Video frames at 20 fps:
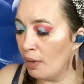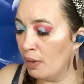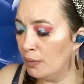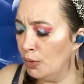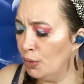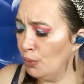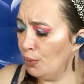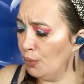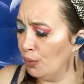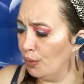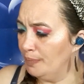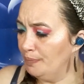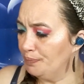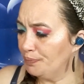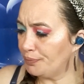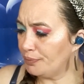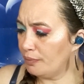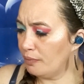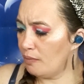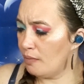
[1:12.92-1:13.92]
Ooh,
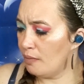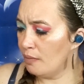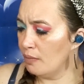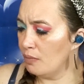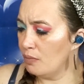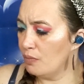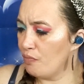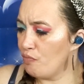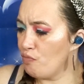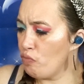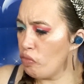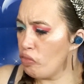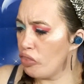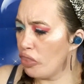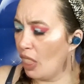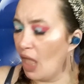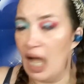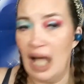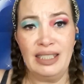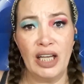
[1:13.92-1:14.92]

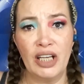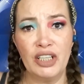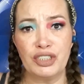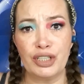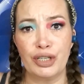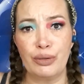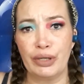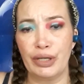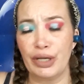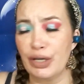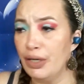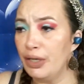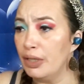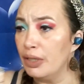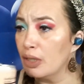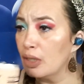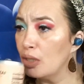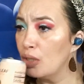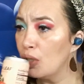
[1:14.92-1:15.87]
that's actually really good.